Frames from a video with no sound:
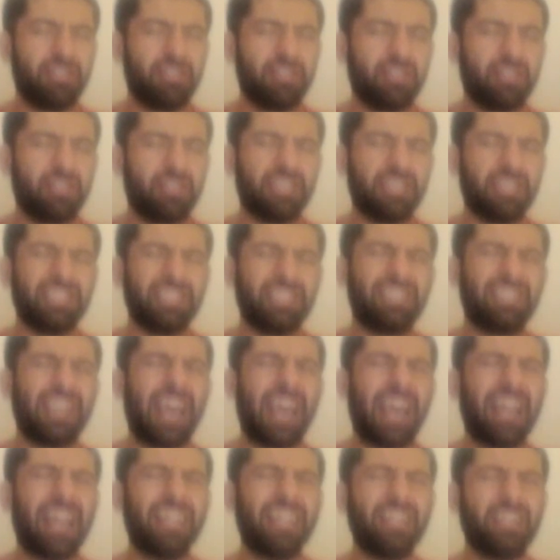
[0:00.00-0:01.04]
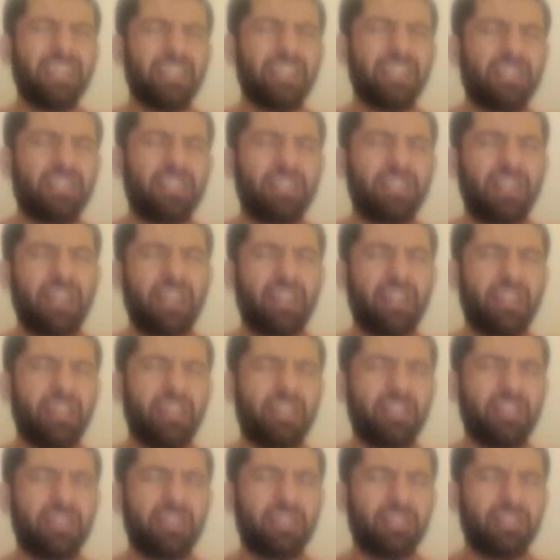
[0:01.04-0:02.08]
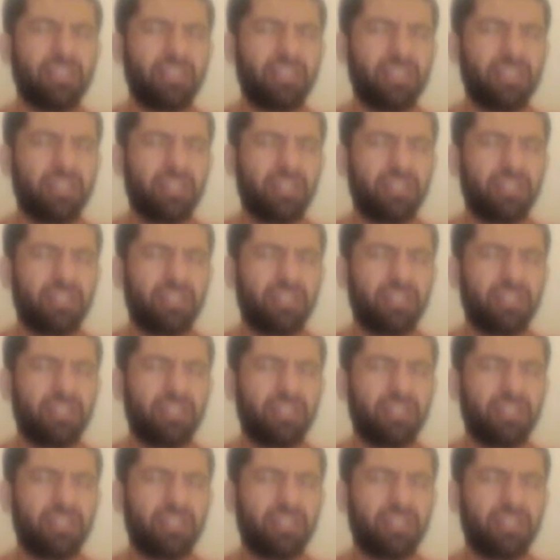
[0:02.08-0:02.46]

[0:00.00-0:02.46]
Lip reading: She's Italian, I think.